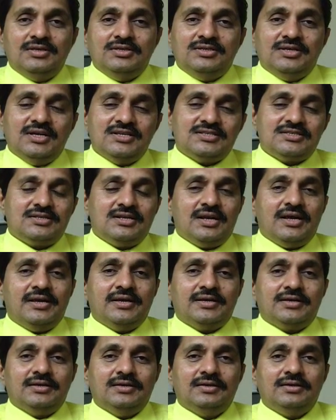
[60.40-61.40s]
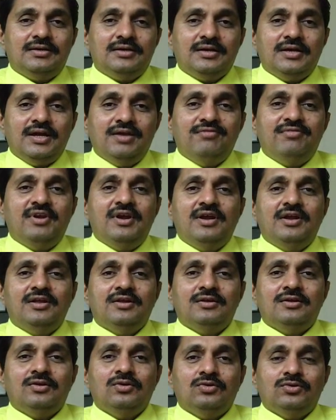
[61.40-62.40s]
Just like every
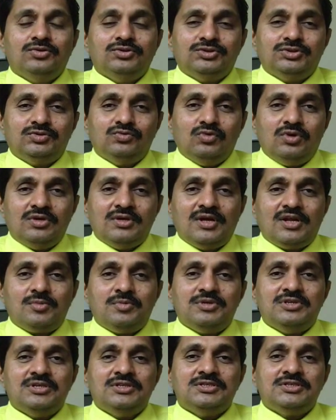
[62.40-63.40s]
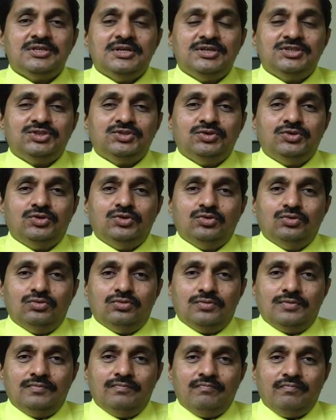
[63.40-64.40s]
Indian knows what Harbhajan Singh should do.
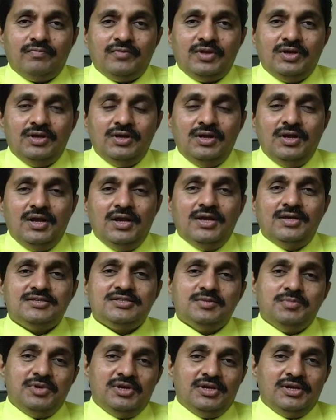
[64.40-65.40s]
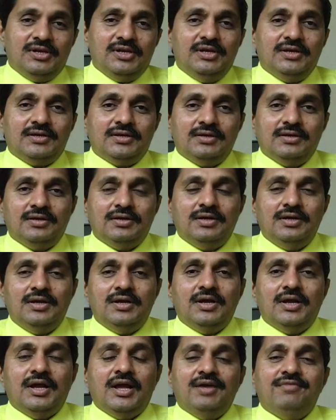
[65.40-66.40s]
Similarly,
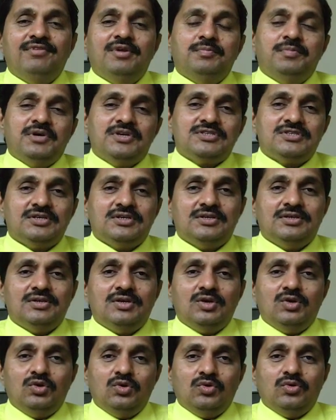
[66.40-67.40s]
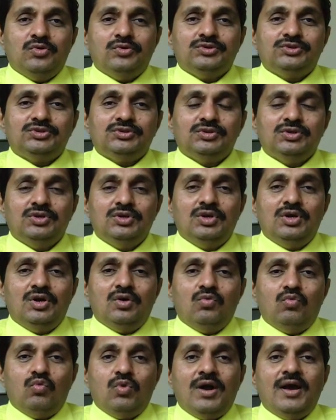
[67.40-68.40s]
every person knows
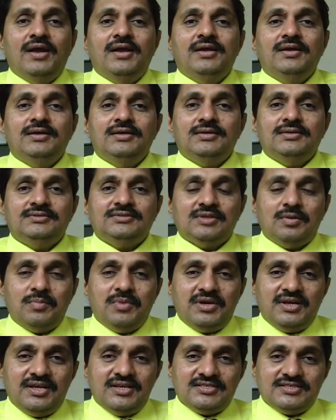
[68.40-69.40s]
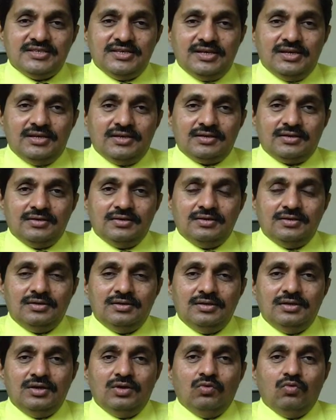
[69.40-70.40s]
why somebody is ill,
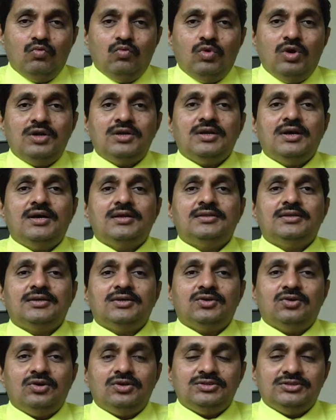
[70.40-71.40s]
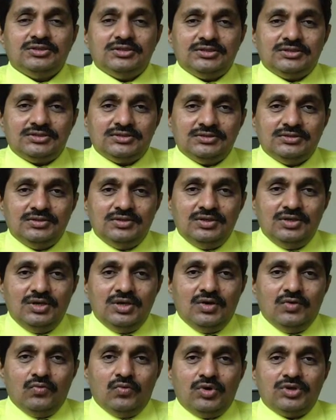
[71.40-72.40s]
what are the causes,
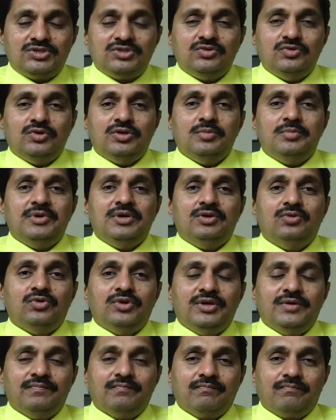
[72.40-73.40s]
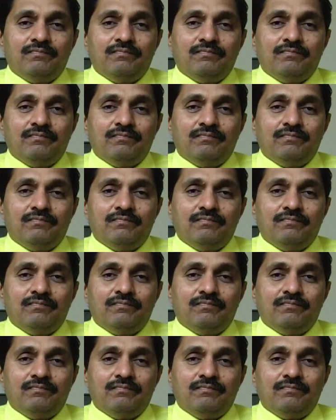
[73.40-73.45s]
what should he be doing.